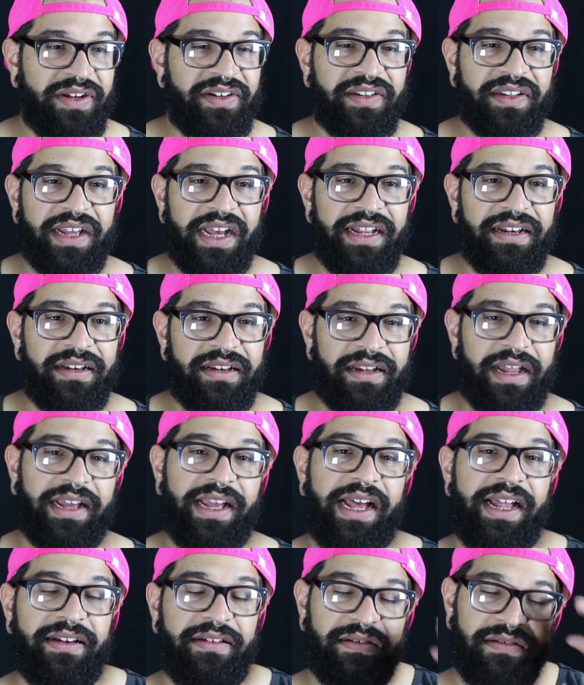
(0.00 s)
I just got I
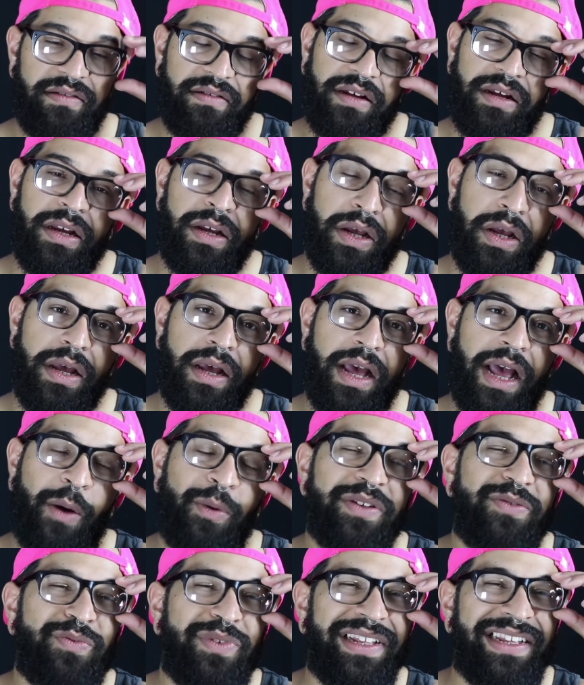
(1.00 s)
got I
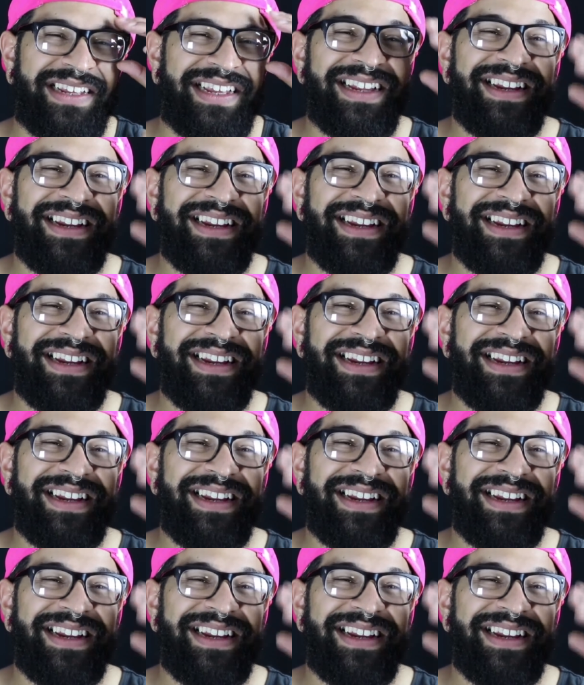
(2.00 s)
wasn't really